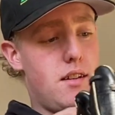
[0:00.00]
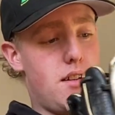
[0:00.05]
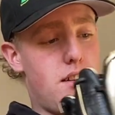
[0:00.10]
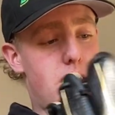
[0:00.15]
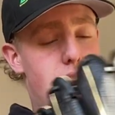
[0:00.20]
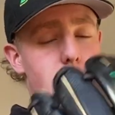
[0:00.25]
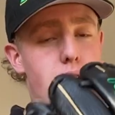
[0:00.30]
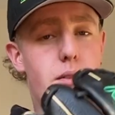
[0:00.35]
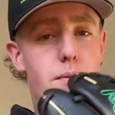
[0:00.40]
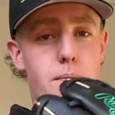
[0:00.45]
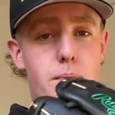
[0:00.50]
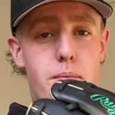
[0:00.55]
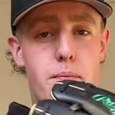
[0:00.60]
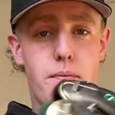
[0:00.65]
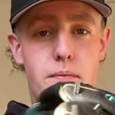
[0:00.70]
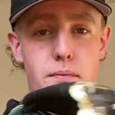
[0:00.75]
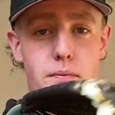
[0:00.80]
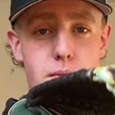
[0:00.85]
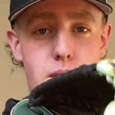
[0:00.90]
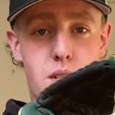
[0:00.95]
Now,
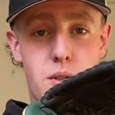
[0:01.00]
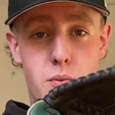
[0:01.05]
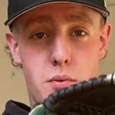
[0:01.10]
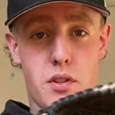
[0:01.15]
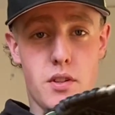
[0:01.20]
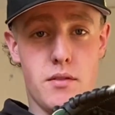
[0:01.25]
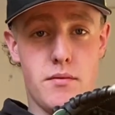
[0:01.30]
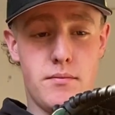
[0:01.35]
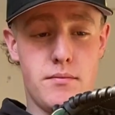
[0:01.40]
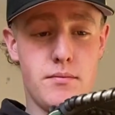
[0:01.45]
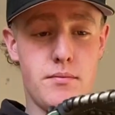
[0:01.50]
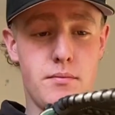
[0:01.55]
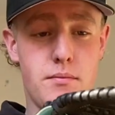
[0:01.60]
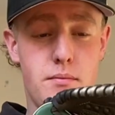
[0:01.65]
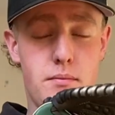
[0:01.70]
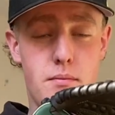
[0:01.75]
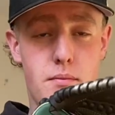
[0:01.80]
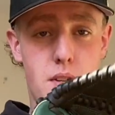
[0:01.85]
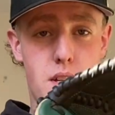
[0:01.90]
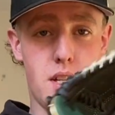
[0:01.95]
this one
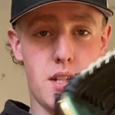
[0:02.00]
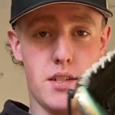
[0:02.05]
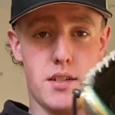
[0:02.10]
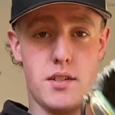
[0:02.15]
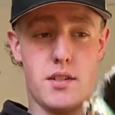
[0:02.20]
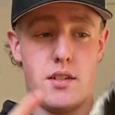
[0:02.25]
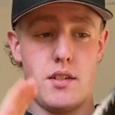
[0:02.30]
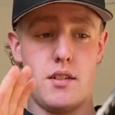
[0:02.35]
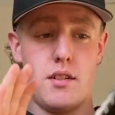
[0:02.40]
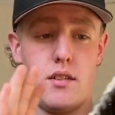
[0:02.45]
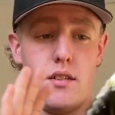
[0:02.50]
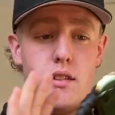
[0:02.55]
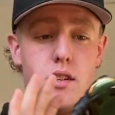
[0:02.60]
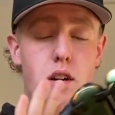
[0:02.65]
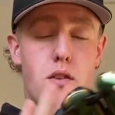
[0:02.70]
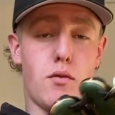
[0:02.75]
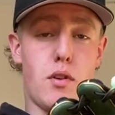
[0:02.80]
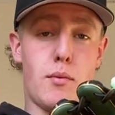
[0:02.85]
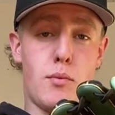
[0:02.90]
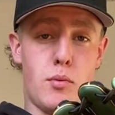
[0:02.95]
is a
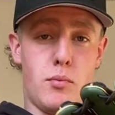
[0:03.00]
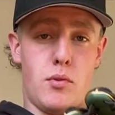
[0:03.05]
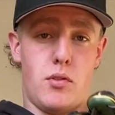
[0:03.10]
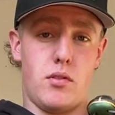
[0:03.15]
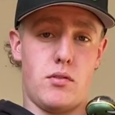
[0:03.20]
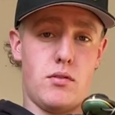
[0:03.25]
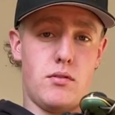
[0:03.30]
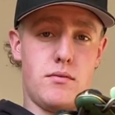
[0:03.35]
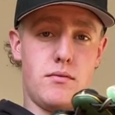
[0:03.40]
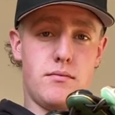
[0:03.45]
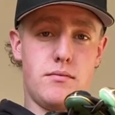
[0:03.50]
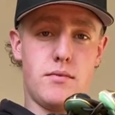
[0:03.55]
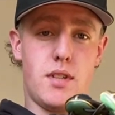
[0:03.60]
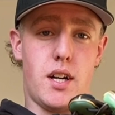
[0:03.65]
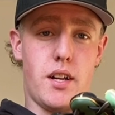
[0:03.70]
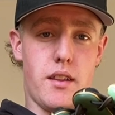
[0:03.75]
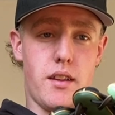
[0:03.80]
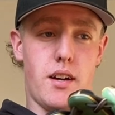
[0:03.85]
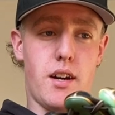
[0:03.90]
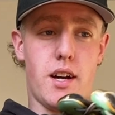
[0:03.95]
rubber ball
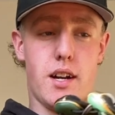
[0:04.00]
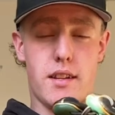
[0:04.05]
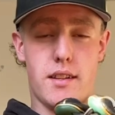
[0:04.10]
Heart of the Hide,